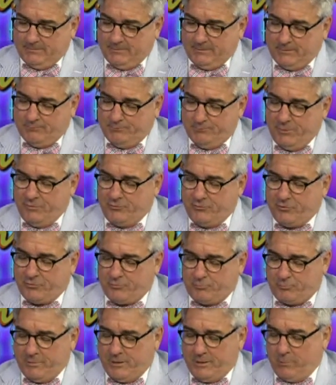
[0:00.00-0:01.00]
a
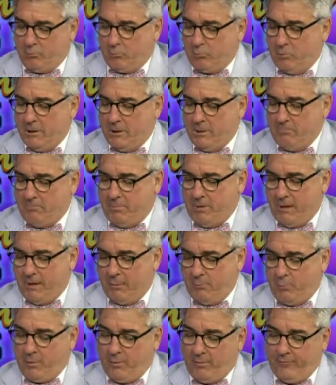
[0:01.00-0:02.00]
business being run by
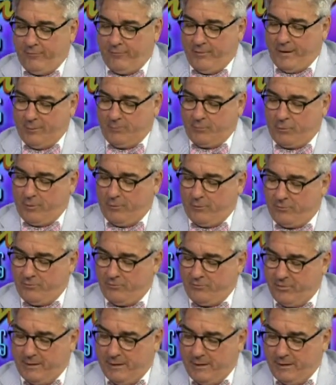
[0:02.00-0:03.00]
one of the Fine
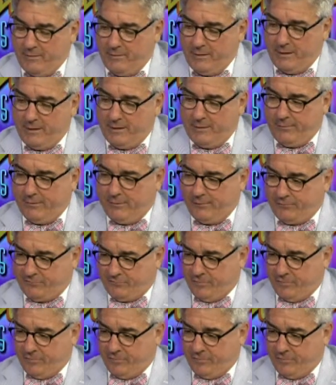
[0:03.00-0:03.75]
brothers and uh, the uh-huh.